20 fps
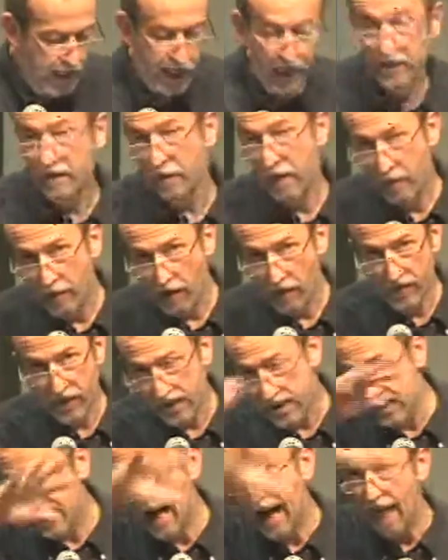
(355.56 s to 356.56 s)
is a member of the
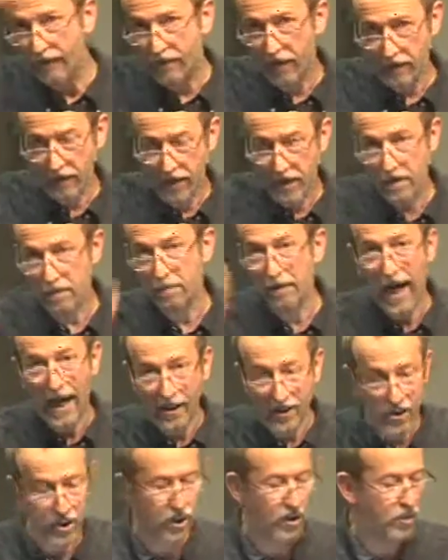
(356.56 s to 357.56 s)
staff of this
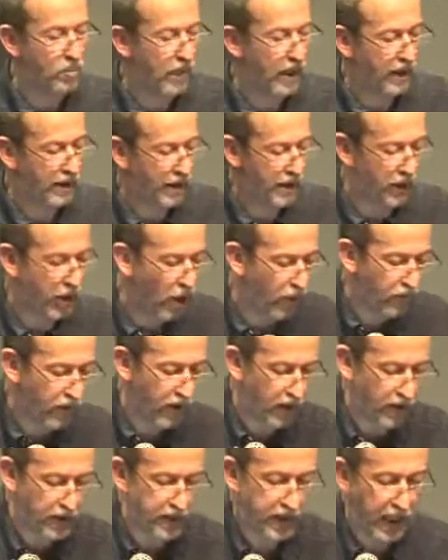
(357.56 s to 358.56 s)
mansion where the
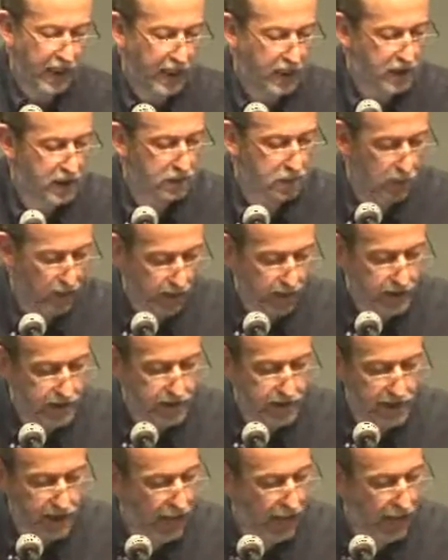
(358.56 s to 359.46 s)
novel takes place,